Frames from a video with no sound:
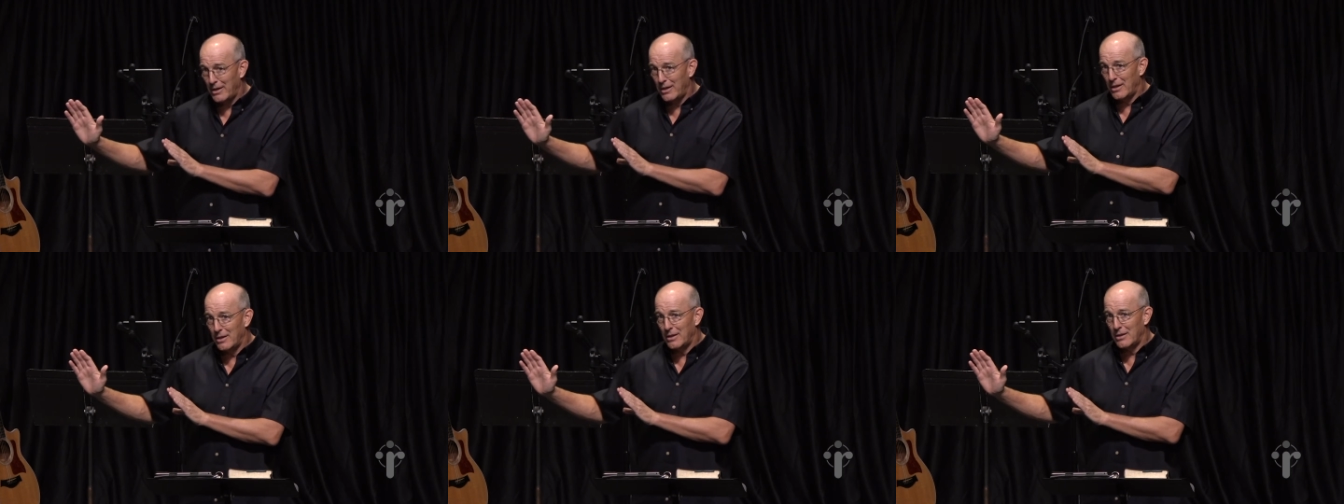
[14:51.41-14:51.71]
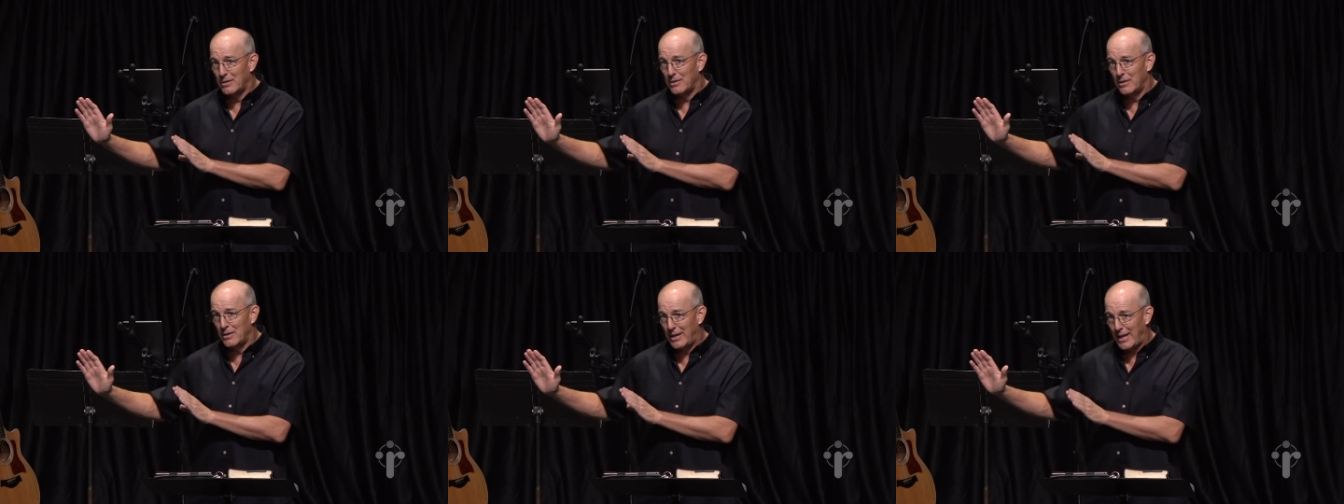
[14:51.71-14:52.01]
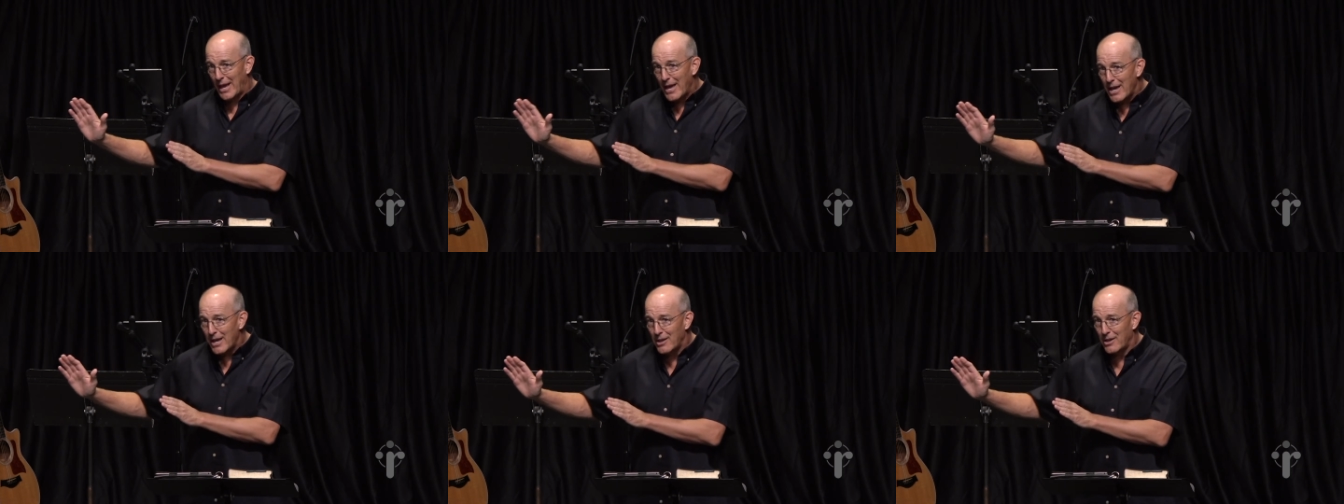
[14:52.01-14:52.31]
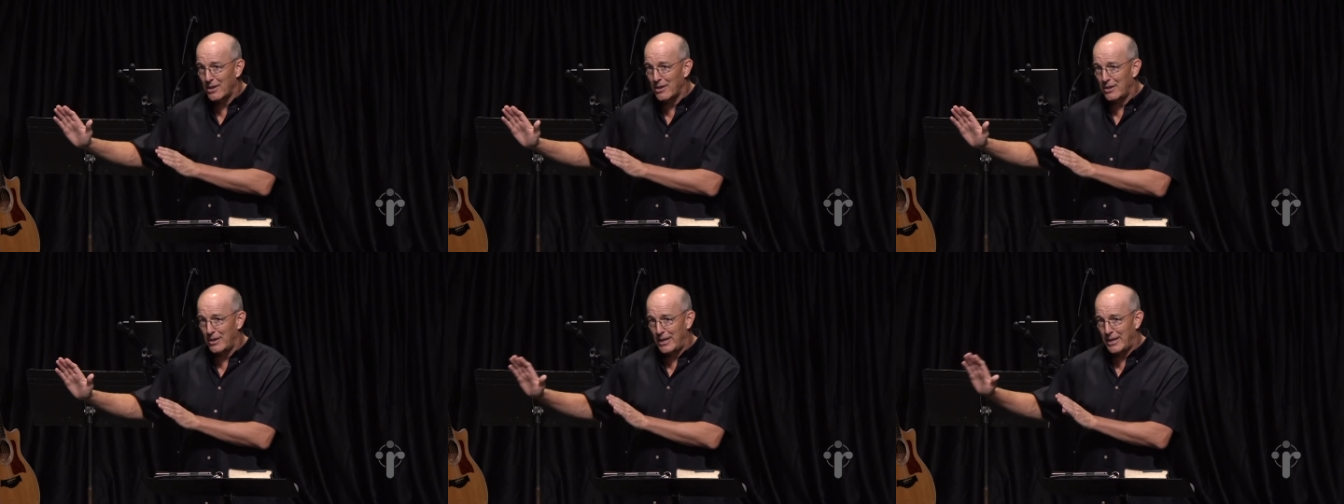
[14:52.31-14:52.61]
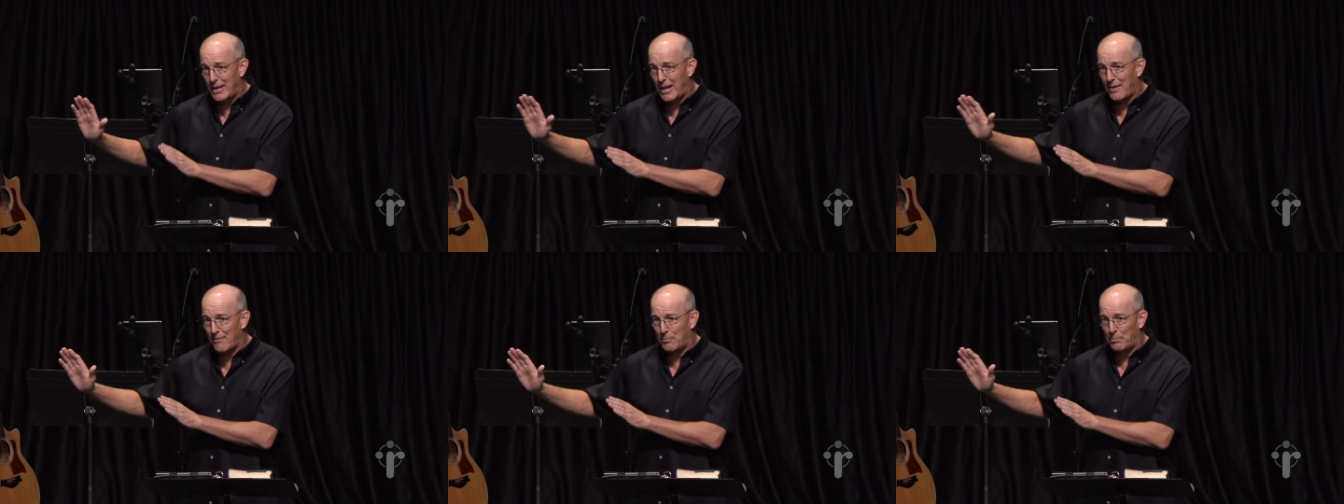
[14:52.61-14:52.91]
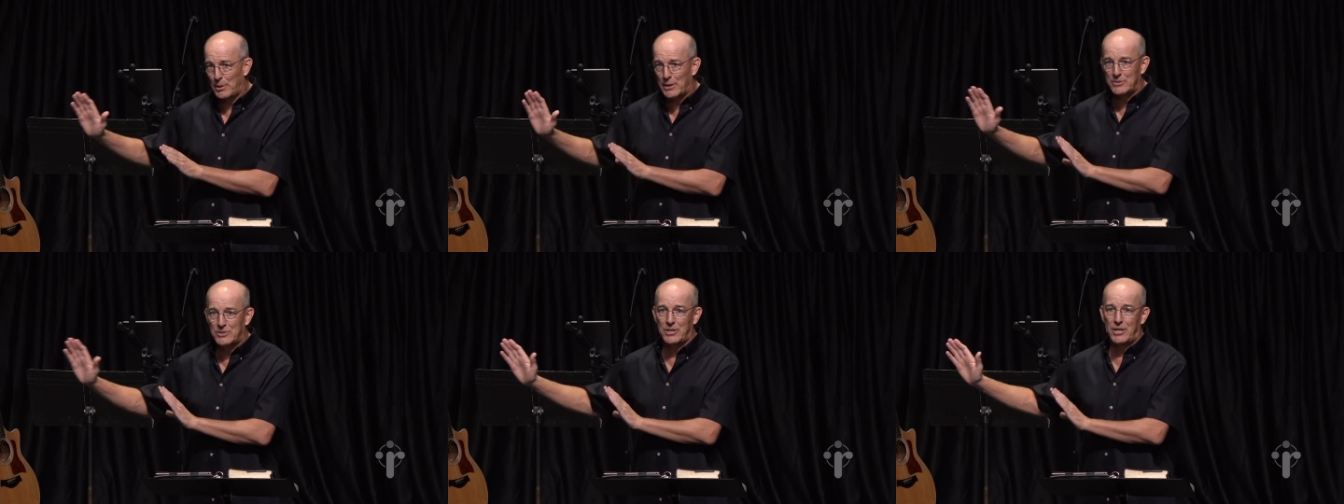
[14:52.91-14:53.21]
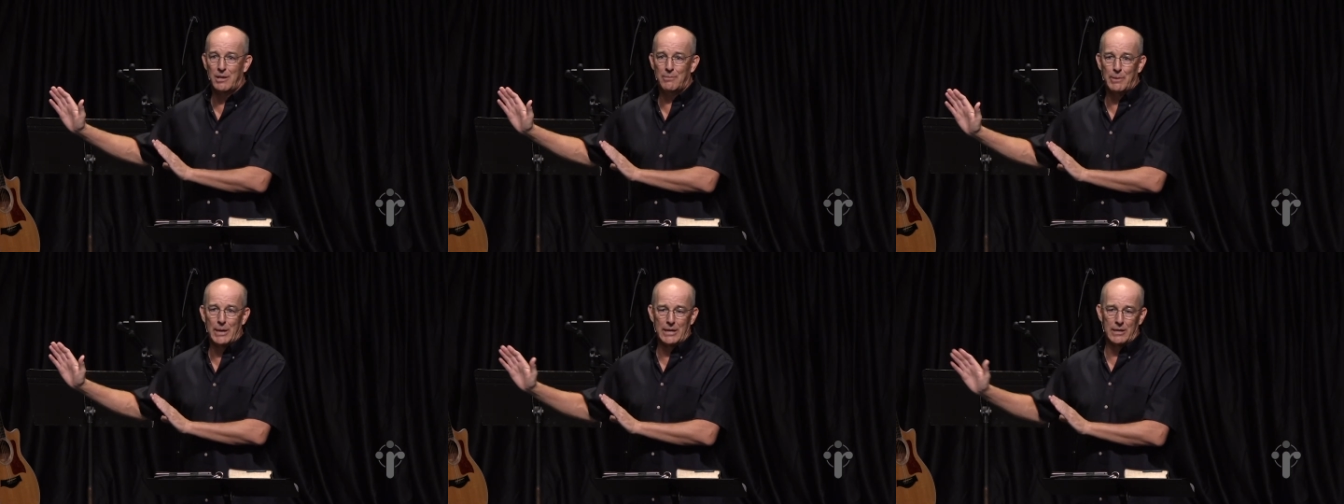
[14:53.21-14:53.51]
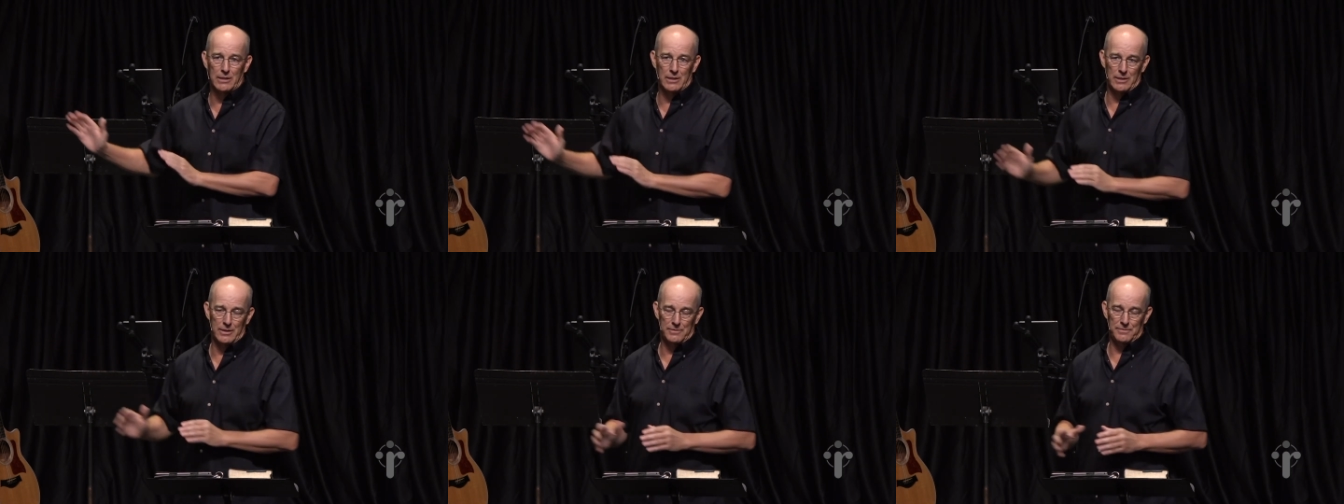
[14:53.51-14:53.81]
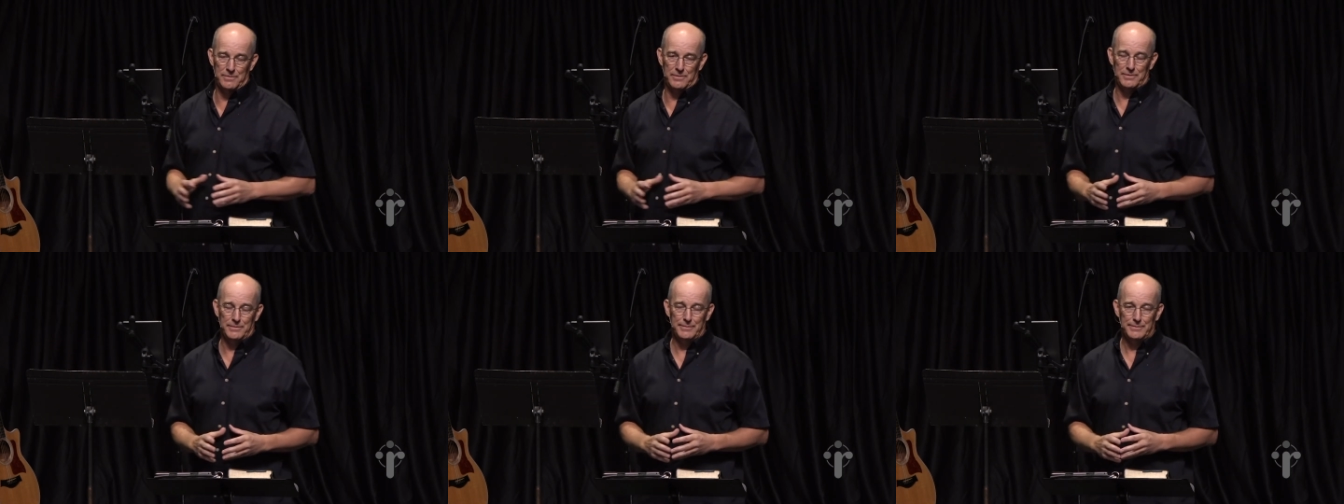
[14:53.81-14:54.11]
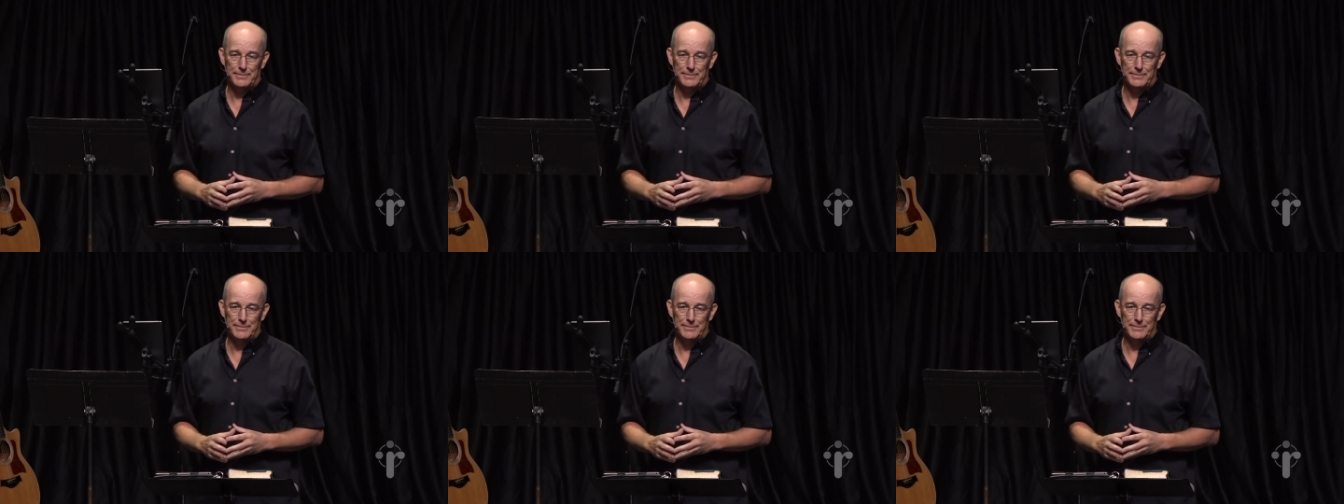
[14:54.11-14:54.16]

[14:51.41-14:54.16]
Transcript: in Canaan, he'd have a place to come back and live.